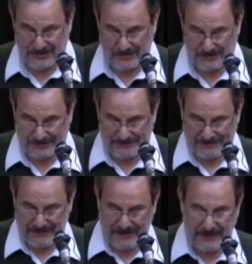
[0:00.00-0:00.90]
school
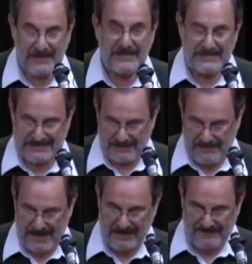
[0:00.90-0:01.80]
is
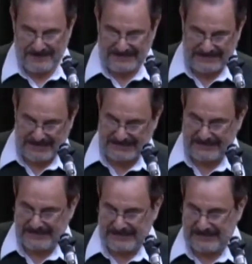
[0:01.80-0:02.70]
that manifest
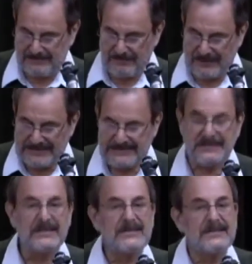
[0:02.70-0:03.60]
destiny
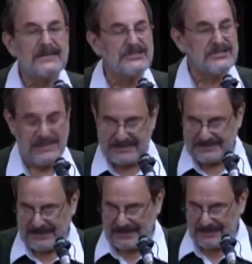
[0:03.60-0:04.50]
embraced the
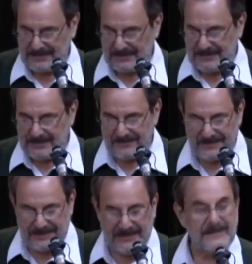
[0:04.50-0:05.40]
genocide of
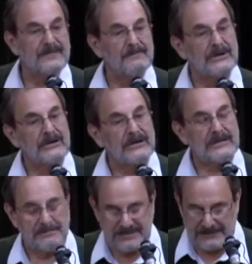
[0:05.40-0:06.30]
the Native
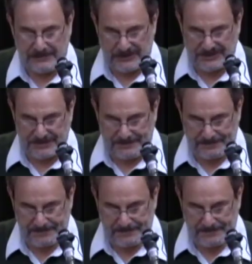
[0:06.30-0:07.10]
American peoples.